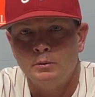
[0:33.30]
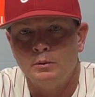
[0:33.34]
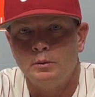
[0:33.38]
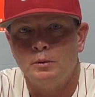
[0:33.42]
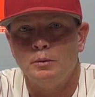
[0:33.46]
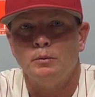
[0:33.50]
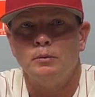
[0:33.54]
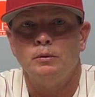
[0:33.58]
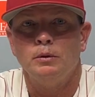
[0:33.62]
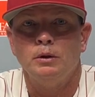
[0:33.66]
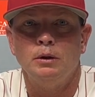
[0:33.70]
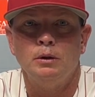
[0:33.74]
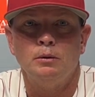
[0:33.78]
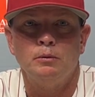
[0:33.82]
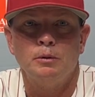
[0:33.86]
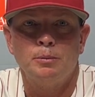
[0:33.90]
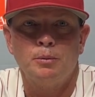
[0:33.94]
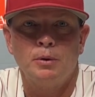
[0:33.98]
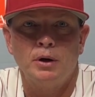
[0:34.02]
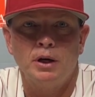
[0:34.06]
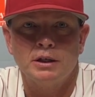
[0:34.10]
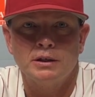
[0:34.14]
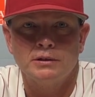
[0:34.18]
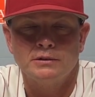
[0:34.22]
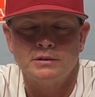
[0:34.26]
Well, you know, we
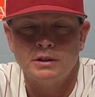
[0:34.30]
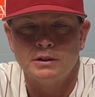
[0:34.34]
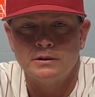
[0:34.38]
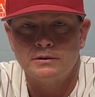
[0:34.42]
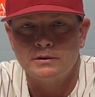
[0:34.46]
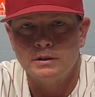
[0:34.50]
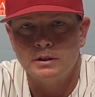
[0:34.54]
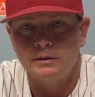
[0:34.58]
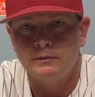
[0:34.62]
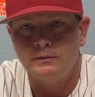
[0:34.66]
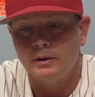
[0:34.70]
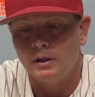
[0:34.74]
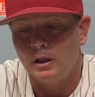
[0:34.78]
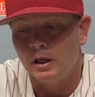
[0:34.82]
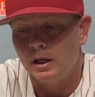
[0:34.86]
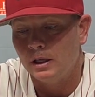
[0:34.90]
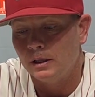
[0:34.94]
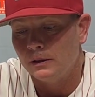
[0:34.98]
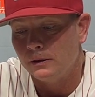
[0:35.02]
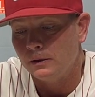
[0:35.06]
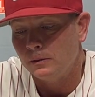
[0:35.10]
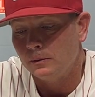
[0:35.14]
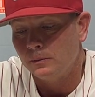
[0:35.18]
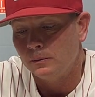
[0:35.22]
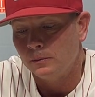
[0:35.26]
practice that stuff a lot.
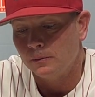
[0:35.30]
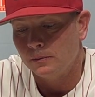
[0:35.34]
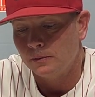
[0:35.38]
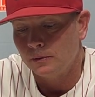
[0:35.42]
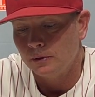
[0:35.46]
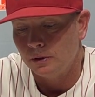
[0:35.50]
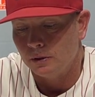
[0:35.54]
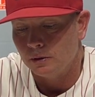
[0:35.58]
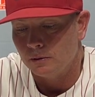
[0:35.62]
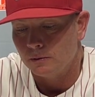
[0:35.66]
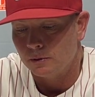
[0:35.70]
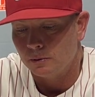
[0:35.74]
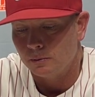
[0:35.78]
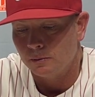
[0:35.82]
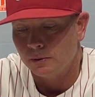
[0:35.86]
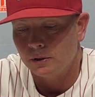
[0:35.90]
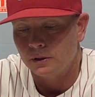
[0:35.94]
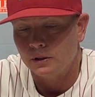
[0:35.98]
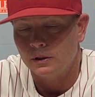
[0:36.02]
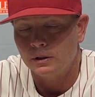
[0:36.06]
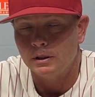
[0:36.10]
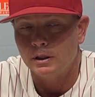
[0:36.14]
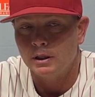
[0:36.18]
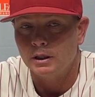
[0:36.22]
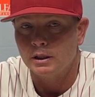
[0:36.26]
They're really
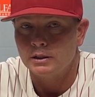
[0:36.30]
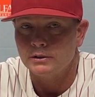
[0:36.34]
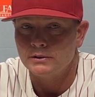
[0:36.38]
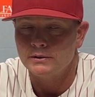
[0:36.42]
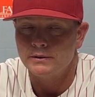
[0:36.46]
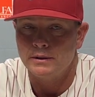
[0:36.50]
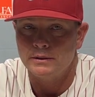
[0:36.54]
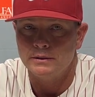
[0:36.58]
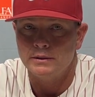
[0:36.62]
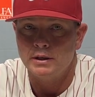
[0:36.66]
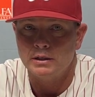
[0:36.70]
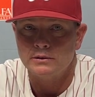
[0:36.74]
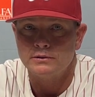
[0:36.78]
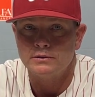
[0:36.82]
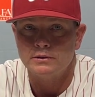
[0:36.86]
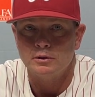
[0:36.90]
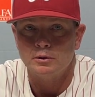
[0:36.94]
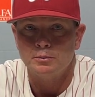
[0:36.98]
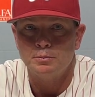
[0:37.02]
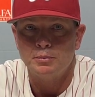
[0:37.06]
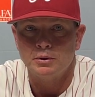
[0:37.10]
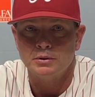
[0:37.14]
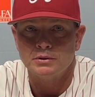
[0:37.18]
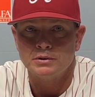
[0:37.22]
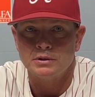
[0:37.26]
good at it because that's their
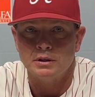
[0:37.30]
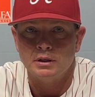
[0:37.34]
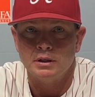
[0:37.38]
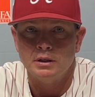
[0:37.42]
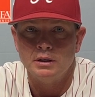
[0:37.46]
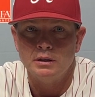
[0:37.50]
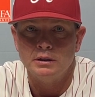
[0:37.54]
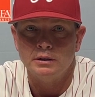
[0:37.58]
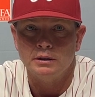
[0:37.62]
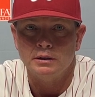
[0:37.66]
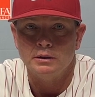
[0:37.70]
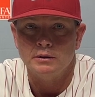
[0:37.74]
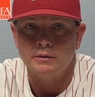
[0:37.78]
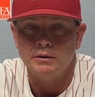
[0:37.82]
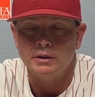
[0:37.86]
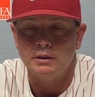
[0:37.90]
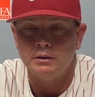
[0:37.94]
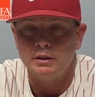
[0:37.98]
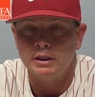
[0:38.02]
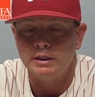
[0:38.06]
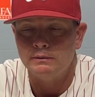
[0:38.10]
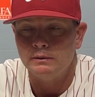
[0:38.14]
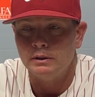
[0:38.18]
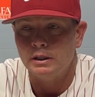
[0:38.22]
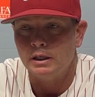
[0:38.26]
personnel. You know, they don't
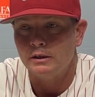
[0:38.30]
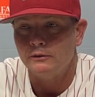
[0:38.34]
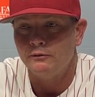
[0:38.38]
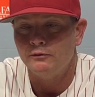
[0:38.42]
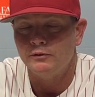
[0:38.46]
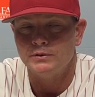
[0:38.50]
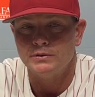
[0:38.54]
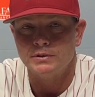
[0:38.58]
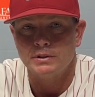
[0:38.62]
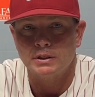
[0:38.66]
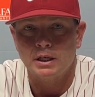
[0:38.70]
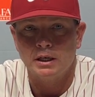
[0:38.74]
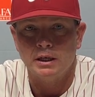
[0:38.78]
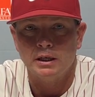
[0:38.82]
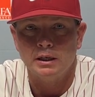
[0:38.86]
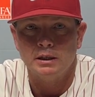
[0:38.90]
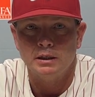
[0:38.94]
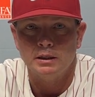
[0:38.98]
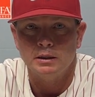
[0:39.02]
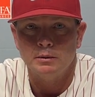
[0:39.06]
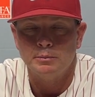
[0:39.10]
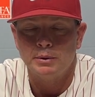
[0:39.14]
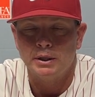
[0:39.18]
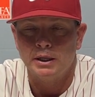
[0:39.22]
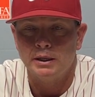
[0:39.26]
have a lot of
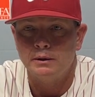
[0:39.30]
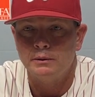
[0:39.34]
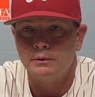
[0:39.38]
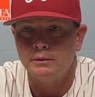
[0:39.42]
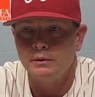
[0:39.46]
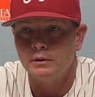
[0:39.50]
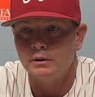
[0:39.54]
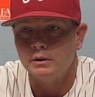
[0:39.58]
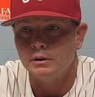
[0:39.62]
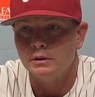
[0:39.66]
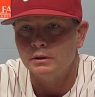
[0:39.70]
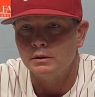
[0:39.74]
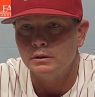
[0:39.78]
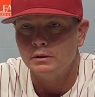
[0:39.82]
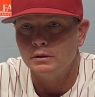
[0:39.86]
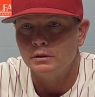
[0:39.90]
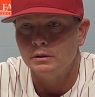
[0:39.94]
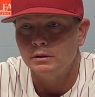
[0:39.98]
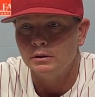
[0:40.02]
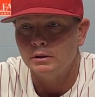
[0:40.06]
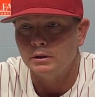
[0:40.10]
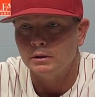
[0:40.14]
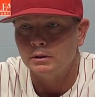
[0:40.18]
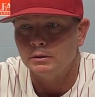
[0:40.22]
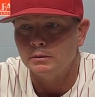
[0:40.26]
physicality and power, and
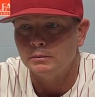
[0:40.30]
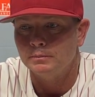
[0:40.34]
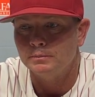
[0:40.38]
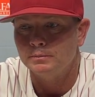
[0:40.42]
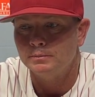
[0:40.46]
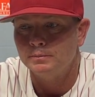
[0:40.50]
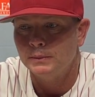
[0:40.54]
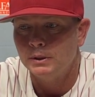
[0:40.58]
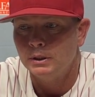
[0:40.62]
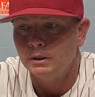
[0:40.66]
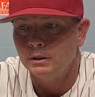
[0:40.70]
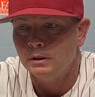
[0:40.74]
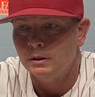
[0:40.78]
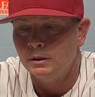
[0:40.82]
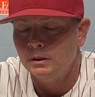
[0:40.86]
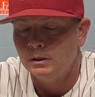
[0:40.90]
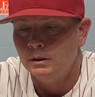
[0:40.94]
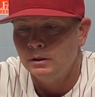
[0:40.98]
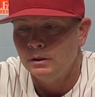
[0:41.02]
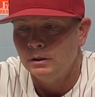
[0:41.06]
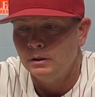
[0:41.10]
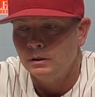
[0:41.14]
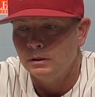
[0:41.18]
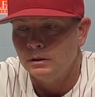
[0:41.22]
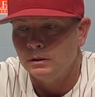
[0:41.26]

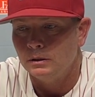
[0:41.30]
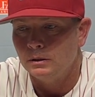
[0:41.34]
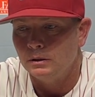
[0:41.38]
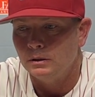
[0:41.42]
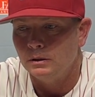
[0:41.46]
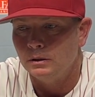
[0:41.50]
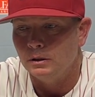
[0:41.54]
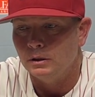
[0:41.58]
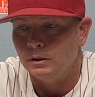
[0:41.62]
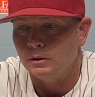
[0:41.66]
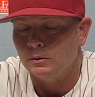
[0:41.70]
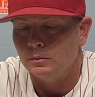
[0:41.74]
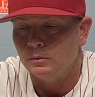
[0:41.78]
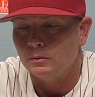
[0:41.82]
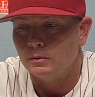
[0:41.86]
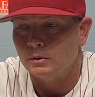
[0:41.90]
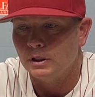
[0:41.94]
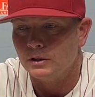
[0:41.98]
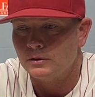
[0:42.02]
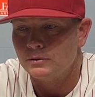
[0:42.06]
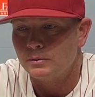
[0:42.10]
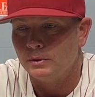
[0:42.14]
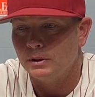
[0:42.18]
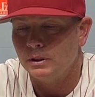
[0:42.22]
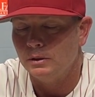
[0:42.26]
you know,
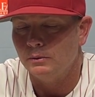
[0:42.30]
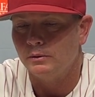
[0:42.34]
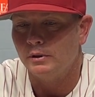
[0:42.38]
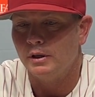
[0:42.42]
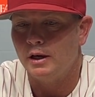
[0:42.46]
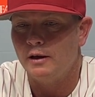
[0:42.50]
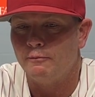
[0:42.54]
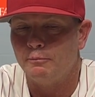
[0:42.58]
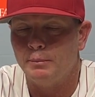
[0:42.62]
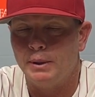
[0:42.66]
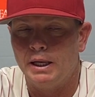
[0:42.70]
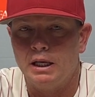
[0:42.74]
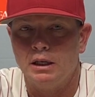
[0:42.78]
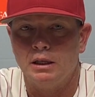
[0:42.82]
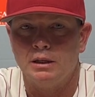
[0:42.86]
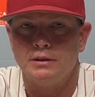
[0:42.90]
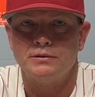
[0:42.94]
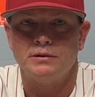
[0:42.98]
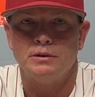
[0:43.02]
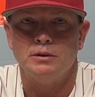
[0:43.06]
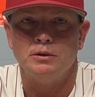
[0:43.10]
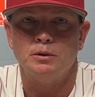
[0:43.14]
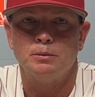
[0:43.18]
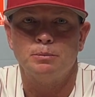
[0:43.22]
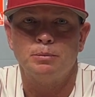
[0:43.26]
that's why you want to have balance
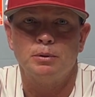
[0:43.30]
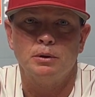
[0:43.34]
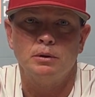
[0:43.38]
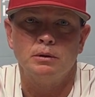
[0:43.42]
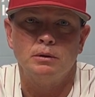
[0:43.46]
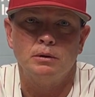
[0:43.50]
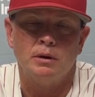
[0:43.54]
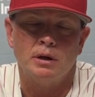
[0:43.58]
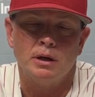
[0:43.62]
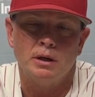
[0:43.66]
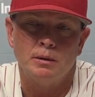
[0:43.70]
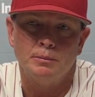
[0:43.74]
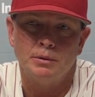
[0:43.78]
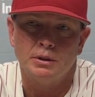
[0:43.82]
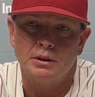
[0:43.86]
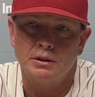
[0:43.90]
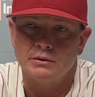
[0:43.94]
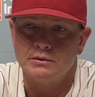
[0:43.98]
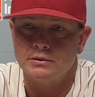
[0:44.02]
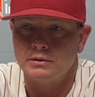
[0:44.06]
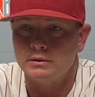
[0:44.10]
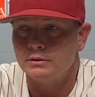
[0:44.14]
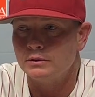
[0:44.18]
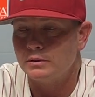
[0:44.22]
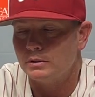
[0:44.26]
in your program, because
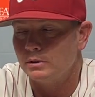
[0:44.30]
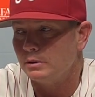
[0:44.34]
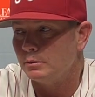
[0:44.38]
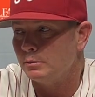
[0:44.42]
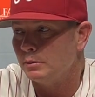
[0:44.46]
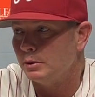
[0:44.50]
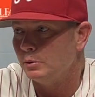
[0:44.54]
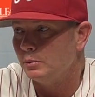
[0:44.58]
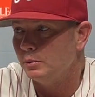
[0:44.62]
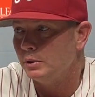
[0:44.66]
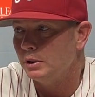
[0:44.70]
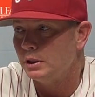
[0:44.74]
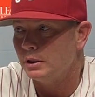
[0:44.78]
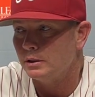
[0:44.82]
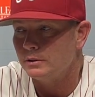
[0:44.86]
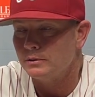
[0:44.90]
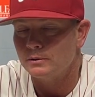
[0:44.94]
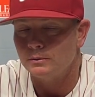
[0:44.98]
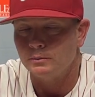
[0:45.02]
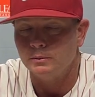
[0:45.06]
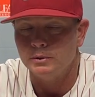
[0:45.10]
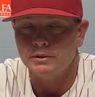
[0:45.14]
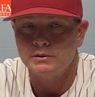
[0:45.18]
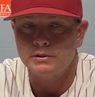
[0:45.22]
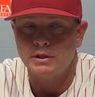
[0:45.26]
there's going to be weekends
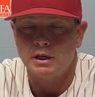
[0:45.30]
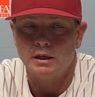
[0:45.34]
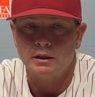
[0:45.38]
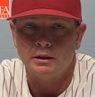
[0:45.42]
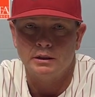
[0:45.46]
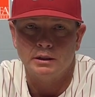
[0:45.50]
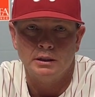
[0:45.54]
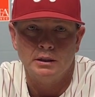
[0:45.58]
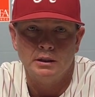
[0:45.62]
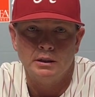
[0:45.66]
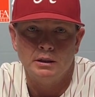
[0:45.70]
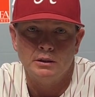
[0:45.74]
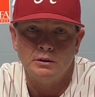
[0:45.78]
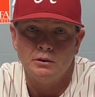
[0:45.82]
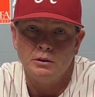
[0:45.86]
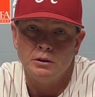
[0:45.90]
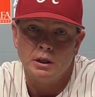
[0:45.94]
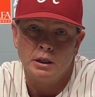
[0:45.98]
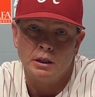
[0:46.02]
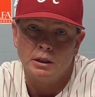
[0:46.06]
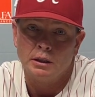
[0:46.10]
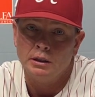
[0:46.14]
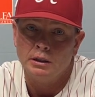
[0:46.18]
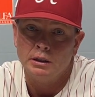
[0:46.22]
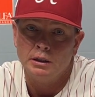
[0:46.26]
and winds howling in, and you're
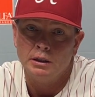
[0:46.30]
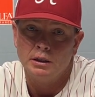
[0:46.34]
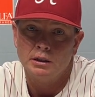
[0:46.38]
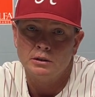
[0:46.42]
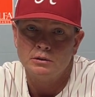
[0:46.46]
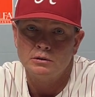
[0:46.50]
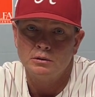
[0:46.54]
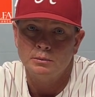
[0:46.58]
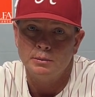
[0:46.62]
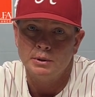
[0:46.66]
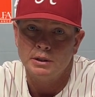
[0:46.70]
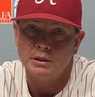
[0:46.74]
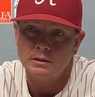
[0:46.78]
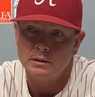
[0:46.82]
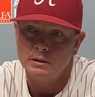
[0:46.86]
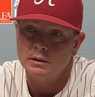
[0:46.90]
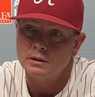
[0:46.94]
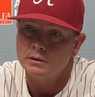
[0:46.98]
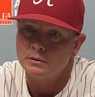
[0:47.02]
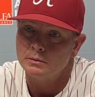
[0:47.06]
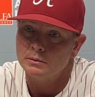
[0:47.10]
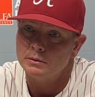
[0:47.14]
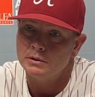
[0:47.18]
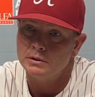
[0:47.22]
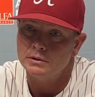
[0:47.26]
not going to get extra base
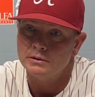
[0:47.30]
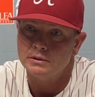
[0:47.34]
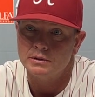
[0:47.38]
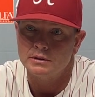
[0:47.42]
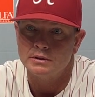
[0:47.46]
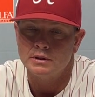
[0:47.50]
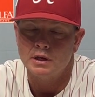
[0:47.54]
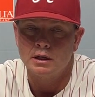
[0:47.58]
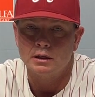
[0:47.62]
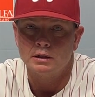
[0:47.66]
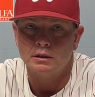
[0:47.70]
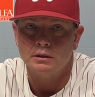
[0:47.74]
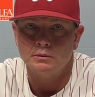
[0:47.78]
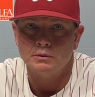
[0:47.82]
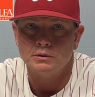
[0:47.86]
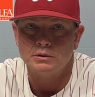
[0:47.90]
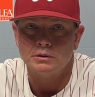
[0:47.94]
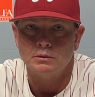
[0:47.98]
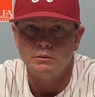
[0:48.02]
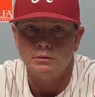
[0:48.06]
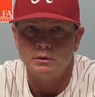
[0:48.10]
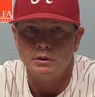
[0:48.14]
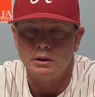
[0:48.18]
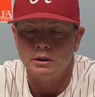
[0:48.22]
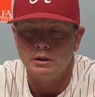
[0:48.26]
hits, which is exactly what's
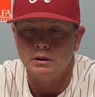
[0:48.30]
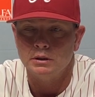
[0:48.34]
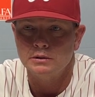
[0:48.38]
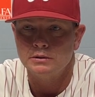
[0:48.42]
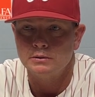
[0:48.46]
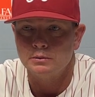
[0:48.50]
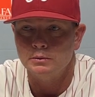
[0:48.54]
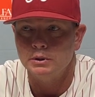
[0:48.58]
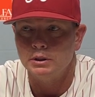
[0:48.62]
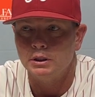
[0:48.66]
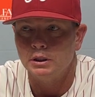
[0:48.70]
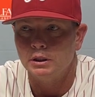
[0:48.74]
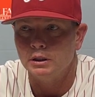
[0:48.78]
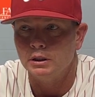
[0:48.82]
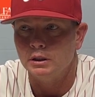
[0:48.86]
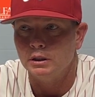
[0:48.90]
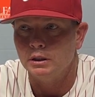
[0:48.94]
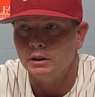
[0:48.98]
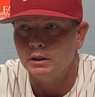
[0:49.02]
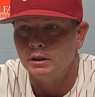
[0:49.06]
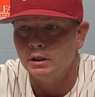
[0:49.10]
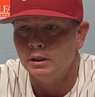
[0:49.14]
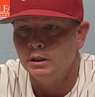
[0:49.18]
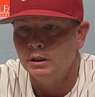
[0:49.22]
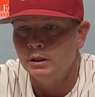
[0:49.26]
going on this weekend.
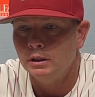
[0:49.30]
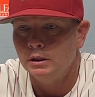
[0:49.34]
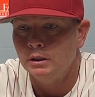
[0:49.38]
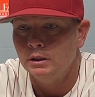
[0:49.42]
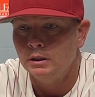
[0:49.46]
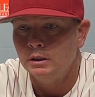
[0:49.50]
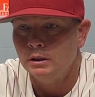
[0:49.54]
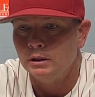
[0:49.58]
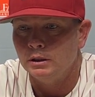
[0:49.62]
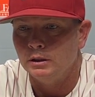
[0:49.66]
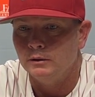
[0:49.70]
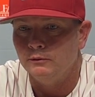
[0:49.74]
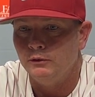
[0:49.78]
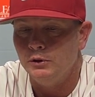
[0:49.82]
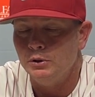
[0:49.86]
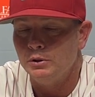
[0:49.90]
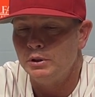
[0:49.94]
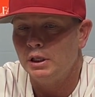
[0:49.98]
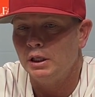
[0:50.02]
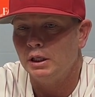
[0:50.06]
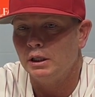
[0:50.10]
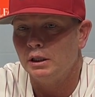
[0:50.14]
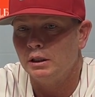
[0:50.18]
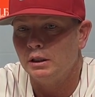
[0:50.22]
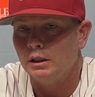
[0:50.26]
And if you
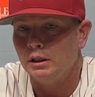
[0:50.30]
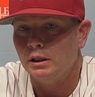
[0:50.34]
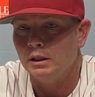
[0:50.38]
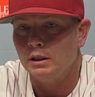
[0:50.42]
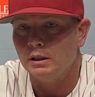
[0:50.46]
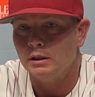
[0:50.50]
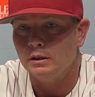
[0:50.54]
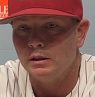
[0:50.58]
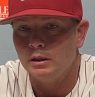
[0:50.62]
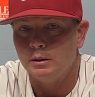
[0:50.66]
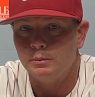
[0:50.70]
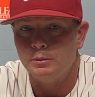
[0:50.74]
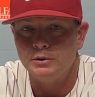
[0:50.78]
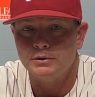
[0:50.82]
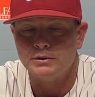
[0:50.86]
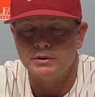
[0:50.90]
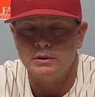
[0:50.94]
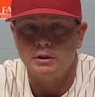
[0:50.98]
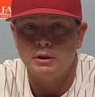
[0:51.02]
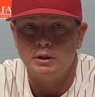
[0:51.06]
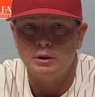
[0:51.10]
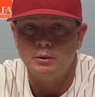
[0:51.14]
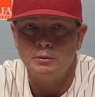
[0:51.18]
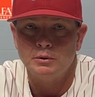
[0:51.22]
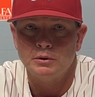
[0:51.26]
can't hit doubles and
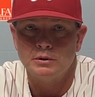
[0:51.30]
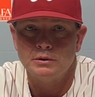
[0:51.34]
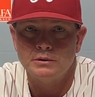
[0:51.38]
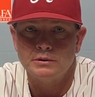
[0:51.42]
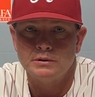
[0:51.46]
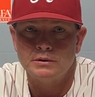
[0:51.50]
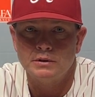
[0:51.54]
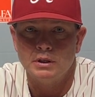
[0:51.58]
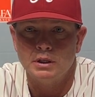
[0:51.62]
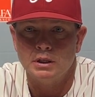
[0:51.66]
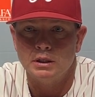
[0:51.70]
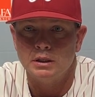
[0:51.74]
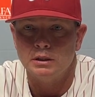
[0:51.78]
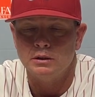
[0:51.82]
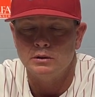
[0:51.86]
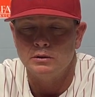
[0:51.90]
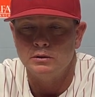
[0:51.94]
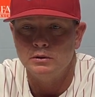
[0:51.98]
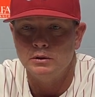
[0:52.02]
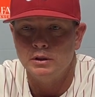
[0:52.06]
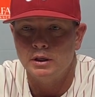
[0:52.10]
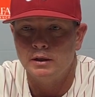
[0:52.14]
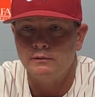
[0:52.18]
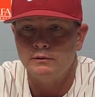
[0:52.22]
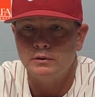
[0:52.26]
homers, then
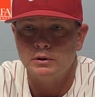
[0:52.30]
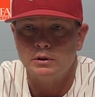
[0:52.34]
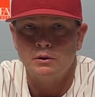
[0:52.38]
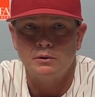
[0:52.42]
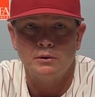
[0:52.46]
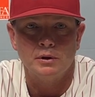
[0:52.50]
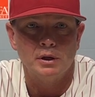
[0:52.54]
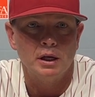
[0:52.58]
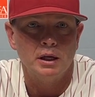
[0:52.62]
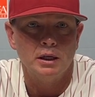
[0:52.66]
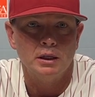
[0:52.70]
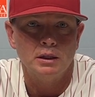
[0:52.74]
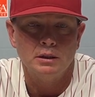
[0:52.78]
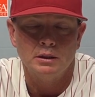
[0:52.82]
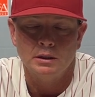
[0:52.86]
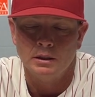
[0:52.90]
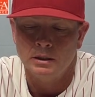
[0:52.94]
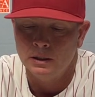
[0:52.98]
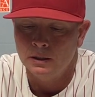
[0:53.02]
you have to create.